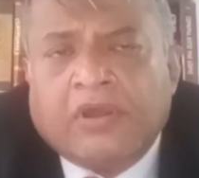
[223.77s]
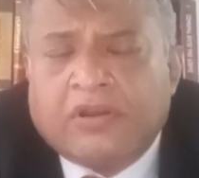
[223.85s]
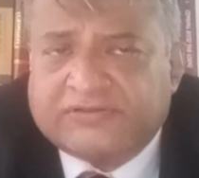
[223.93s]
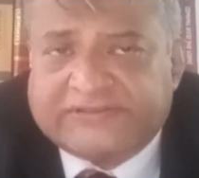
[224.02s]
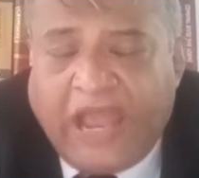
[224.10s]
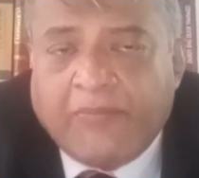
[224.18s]
Now,
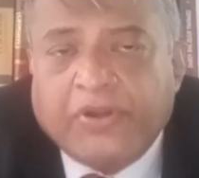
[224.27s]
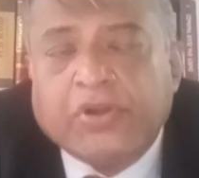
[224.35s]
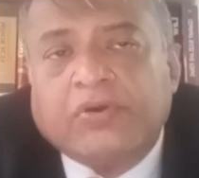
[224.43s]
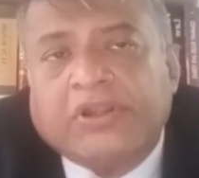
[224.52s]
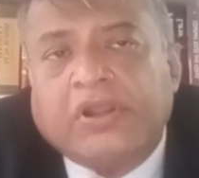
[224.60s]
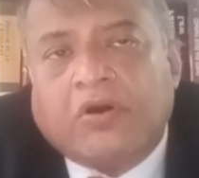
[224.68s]
stamp
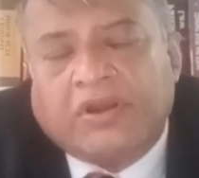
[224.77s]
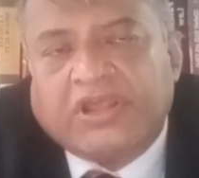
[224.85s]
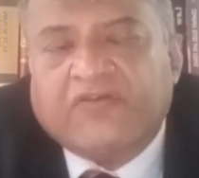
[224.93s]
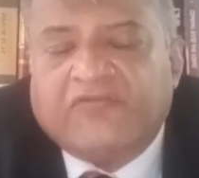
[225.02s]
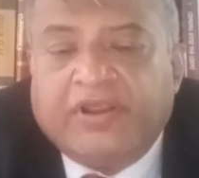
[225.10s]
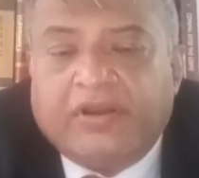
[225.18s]
duty on
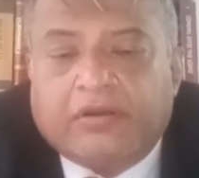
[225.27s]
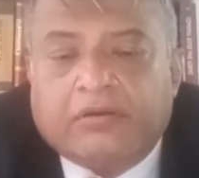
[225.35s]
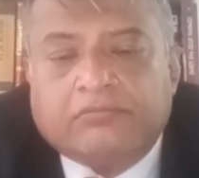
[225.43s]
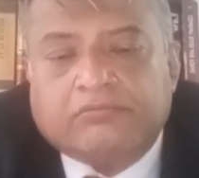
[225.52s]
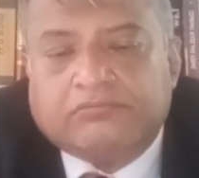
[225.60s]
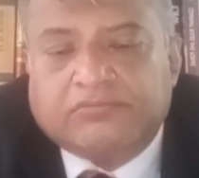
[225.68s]
gift deed
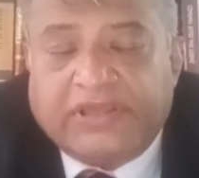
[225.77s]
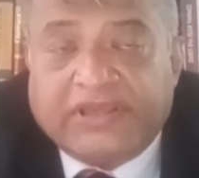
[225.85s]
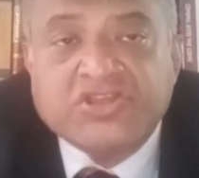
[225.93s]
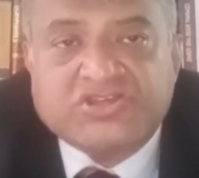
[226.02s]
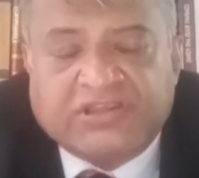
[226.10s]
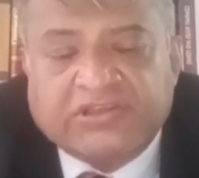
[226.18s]

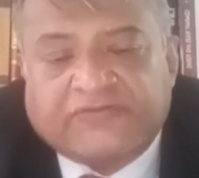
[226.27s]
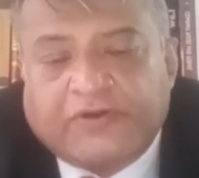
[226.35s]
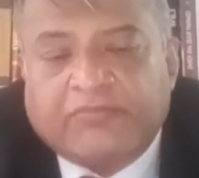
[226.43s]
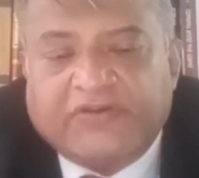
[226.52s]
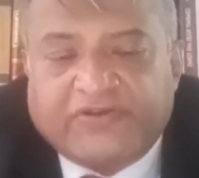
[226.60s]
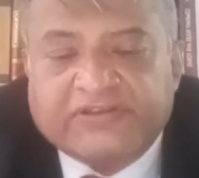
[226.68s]
again changes
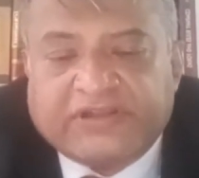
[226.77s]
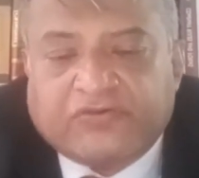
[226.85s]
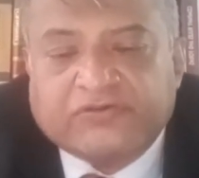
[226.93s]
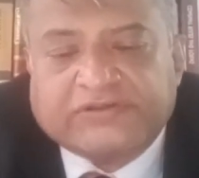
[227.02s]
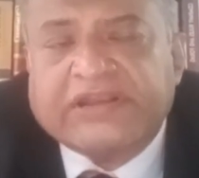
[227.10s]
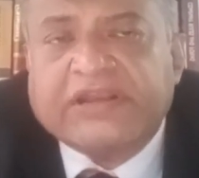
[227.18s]
from different state
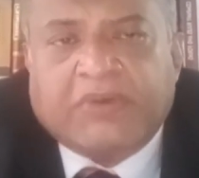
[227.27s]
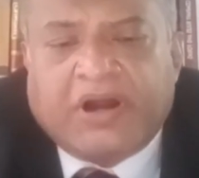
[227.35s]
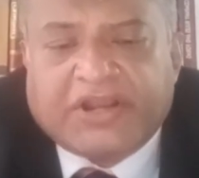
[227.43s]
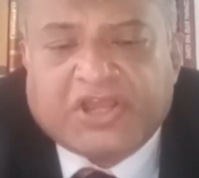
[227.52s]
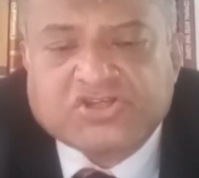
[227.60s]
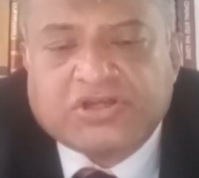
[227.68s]
to state. In
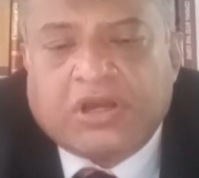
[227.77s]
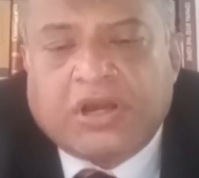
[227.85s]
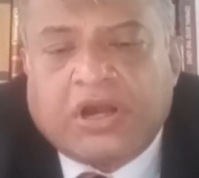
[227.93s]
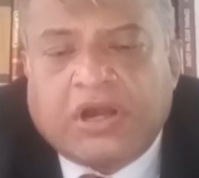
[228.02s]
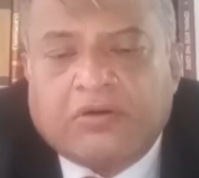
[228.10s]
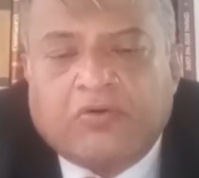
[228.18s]

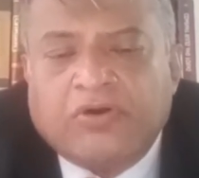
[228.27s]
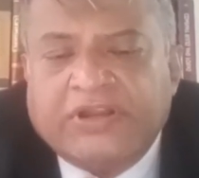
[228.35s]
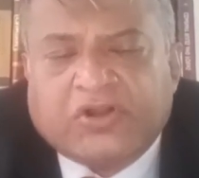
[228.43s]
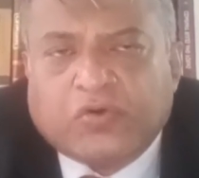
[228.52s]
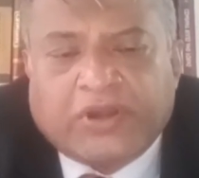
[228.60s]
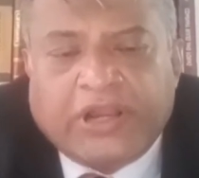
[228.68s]
Maharashtra, only
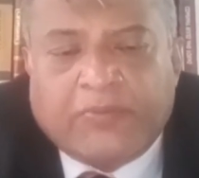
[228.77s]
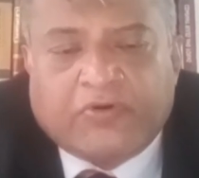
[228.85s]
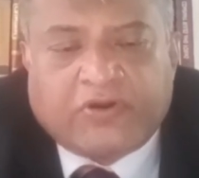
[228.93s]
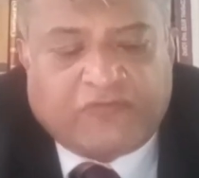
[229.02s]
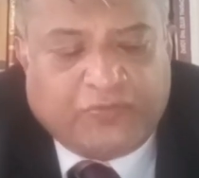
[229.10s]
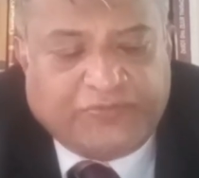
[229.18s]
a token
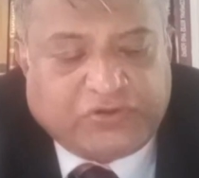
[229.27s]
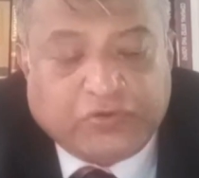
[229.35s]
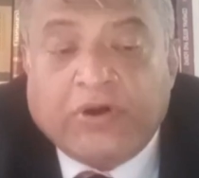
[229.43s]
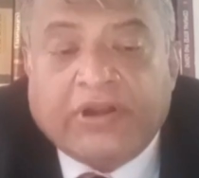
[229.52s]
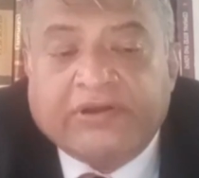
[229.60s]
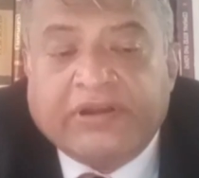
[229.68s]
amount of rupees
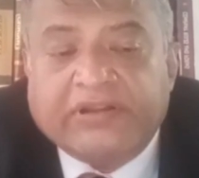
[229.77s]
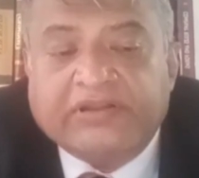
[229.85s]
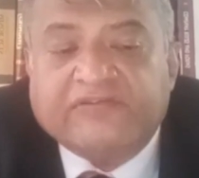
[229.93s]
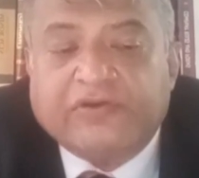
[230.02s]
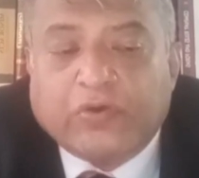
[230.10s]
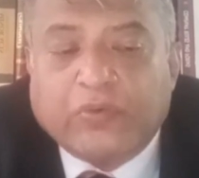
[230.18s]
200
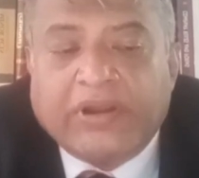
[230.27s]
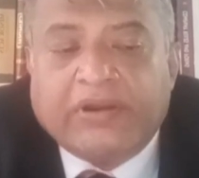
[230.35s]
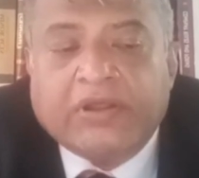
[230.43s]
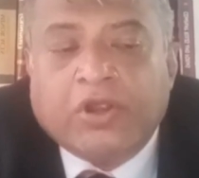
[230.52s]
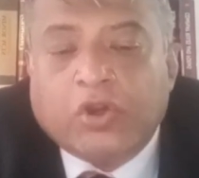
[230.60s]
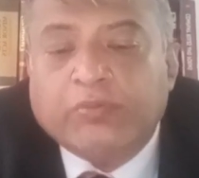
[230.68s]
is required
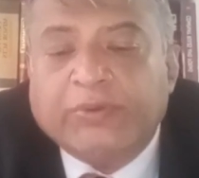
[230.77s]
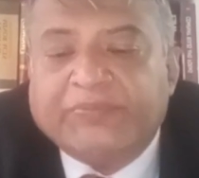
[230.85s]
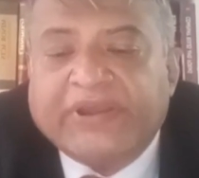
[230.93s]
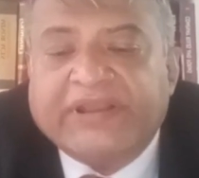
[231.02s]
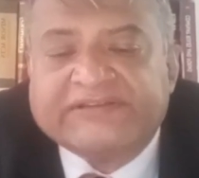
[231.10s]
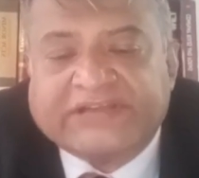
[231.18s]
to be
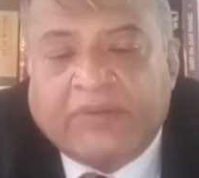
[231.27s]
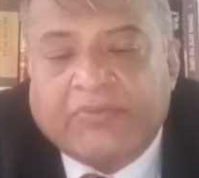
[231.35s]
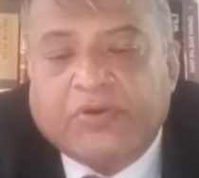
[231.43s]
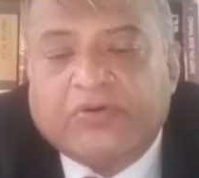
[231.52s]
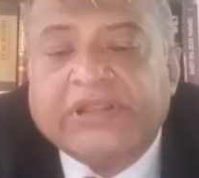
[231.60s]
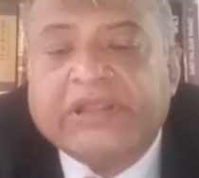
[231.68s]
paid as stamp
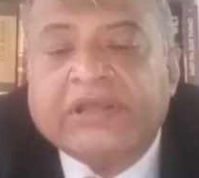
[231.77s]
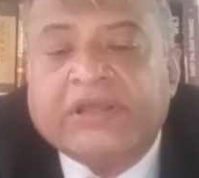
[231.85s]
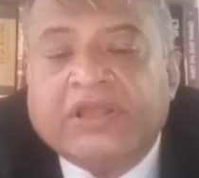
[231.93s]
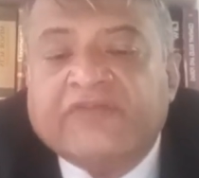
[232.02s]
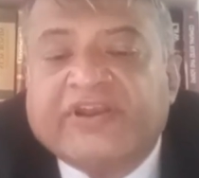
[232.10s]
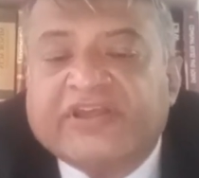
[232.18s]
duty
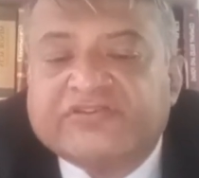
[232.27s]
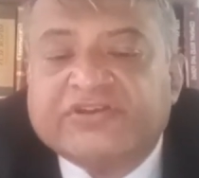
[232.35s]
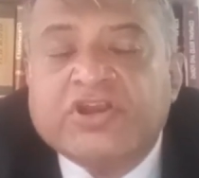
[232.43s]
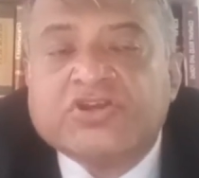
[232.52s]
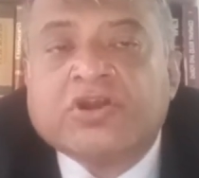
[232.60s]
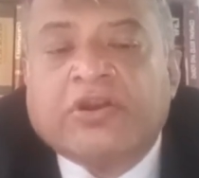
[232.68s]
if a
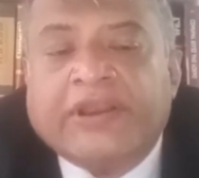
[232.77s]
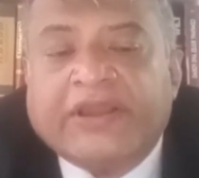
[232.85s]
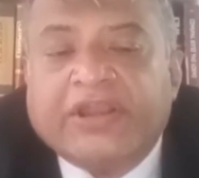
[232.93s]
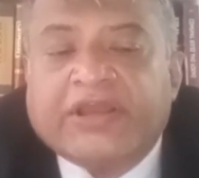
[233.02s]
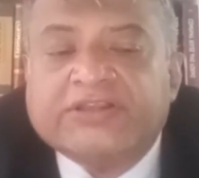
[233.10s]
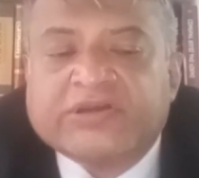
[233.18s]
residential and
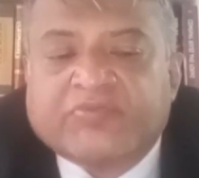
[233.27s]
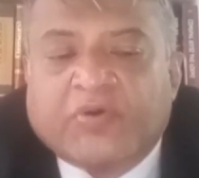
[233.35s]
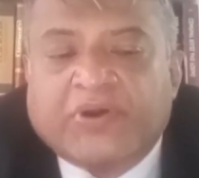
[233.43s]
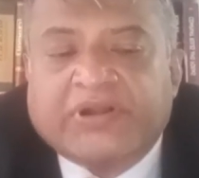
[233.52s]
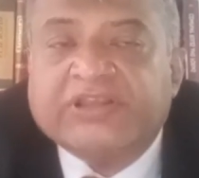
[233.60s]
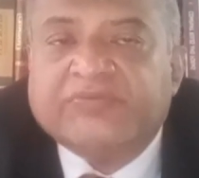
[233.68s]
agriculture
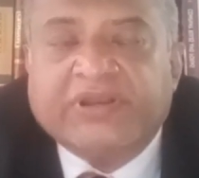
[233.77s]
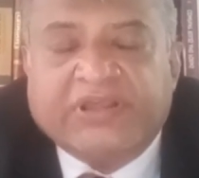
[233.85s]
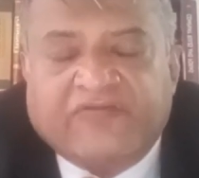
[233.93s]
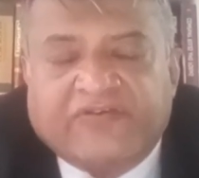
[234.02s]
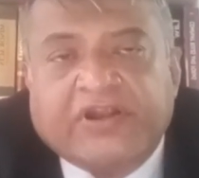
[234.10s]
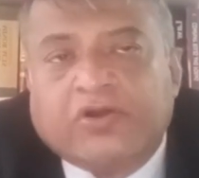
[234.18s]
property has been
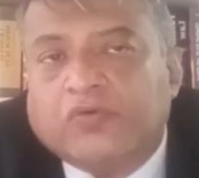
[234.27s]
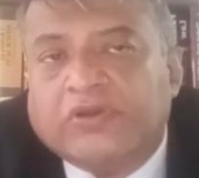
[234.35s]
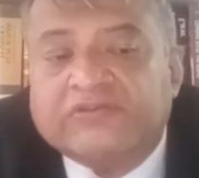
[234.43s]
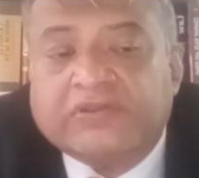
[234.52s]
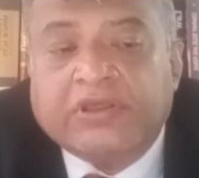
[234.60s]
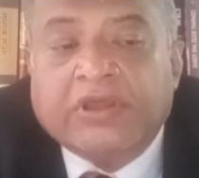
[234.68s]
gifted to
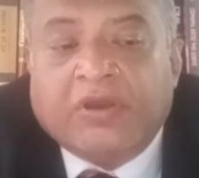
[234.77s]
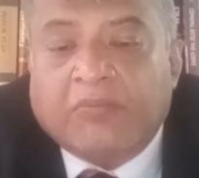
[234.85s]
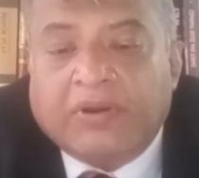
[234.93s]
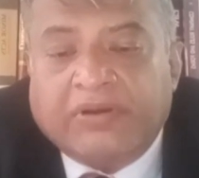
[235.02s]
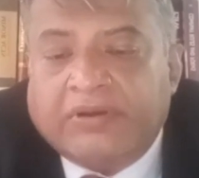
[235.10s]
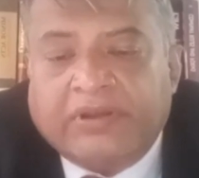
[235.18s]
his
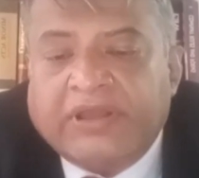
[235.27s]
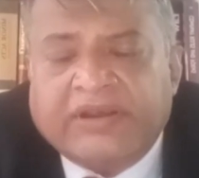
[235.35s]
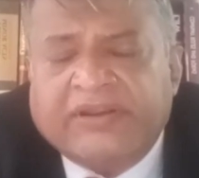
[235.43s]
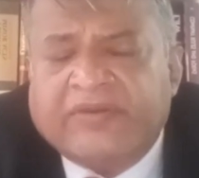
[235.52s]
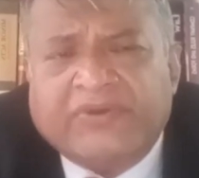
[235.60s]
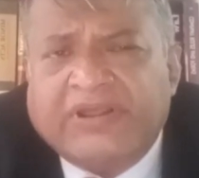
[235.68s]
near
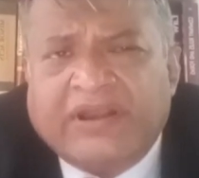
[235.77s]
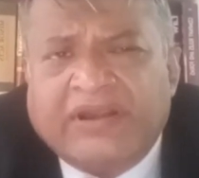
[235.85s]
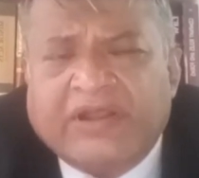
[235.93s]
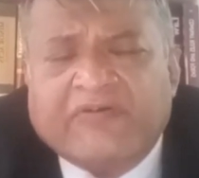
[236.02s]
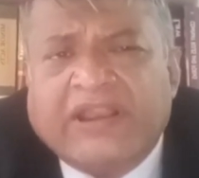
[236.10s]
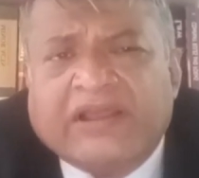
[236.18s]
and
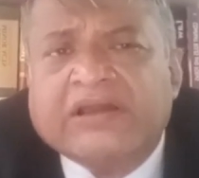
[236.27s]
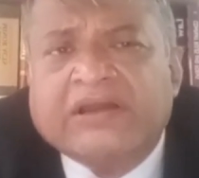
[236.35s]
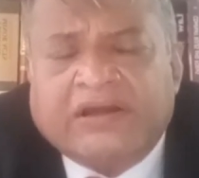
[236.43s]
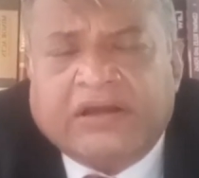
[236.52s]
dear, like